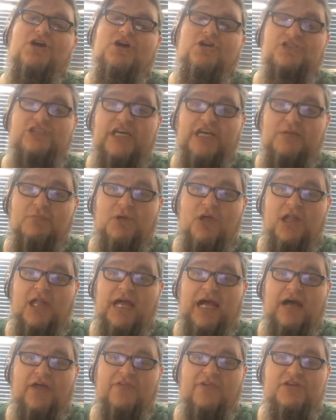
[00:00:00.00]
go check them all
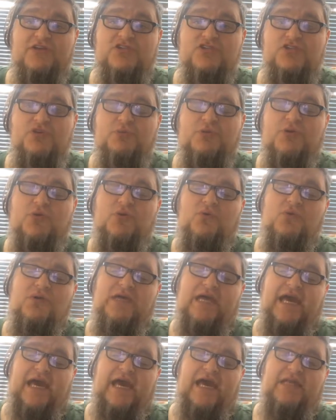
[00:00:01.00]
out. They're super cool
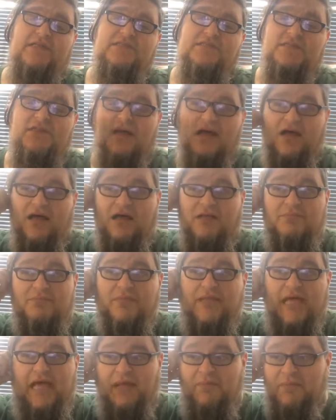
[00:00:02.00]
cats.
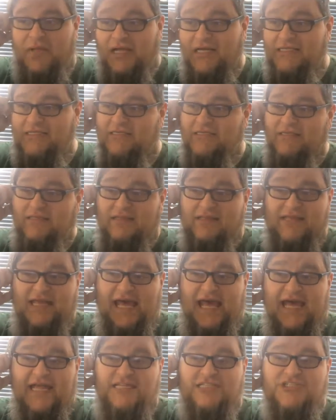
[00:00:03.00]
Um, amongst
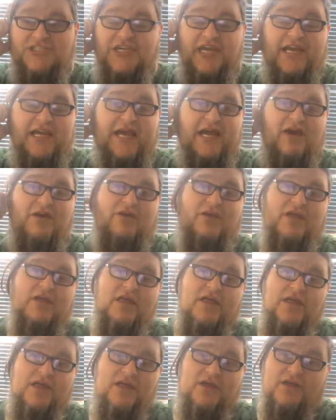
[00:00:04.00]
that, check out
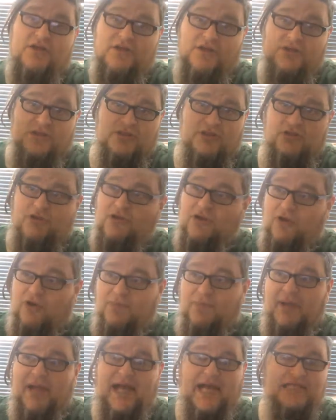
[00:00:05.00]
you can go
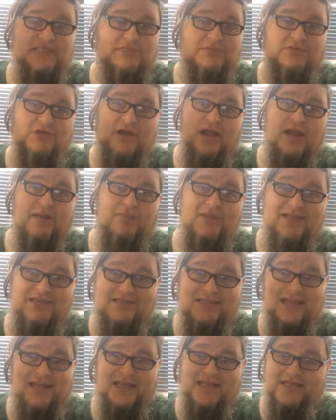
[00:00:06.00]
to my subscribe
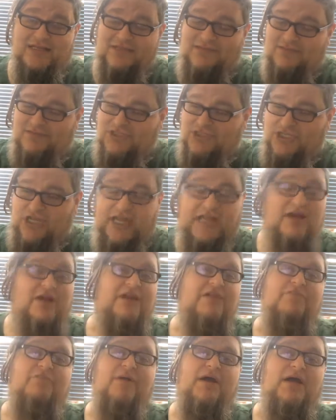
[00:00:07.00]
list and check
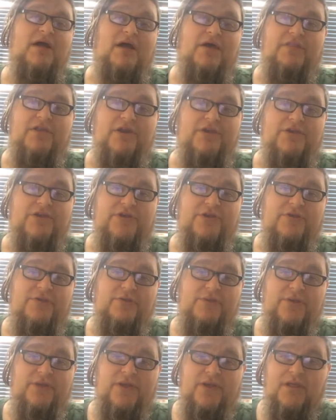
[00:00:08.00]
out everybody on there too.
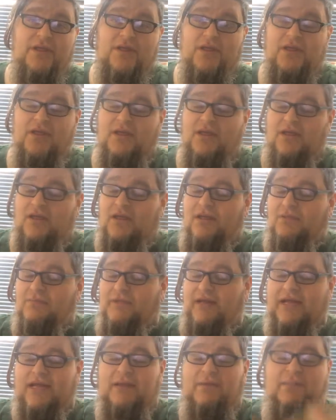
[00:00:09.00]

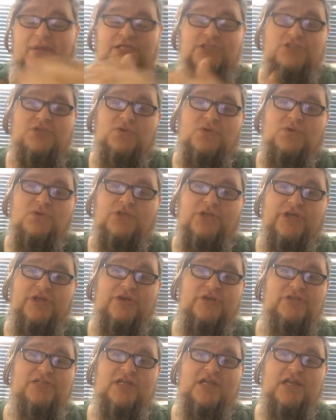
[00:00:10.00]
Um, I got a bunch of cool
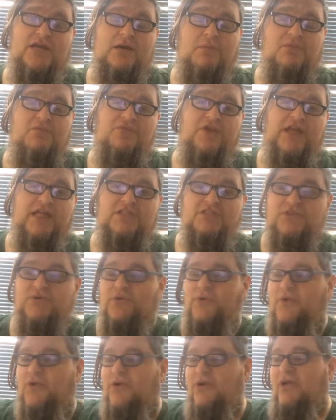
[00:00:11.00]
dudes. I got a couple friends
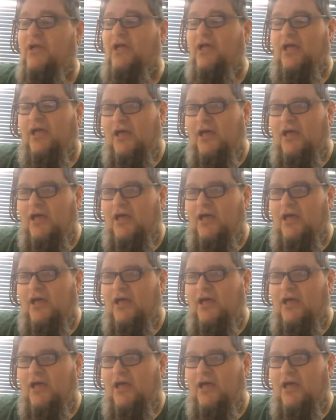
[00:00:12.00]
who are